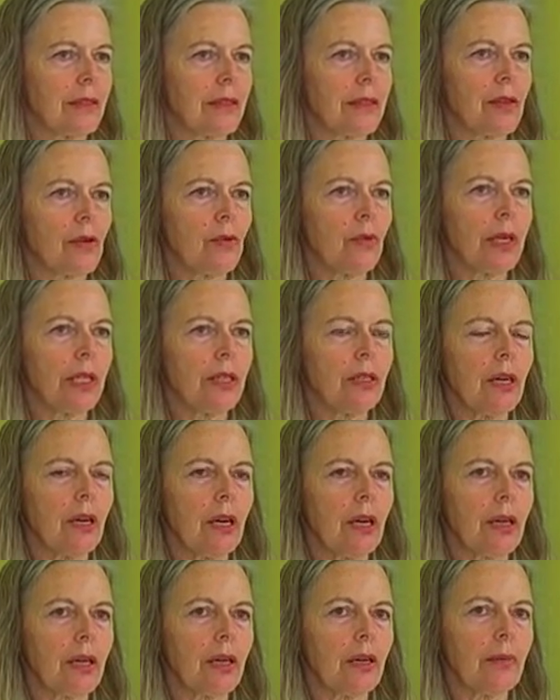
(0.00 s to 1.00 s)
So we
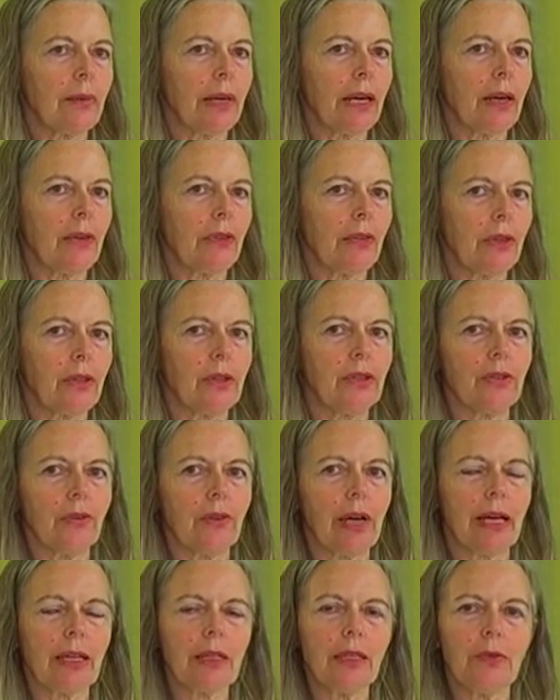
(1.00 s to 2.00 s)
talk about the
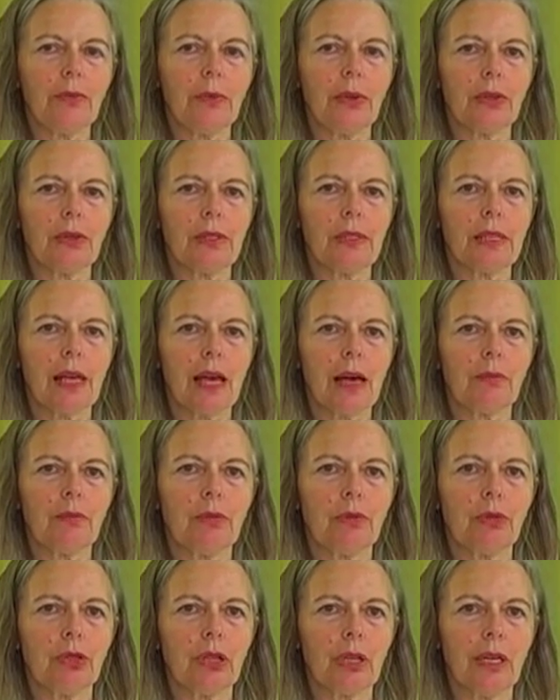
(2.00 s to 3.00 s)
direct
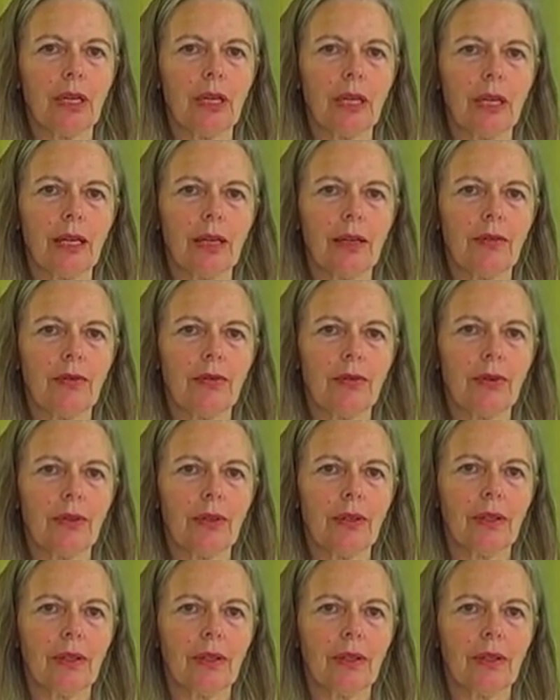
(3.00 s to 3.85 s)
perception of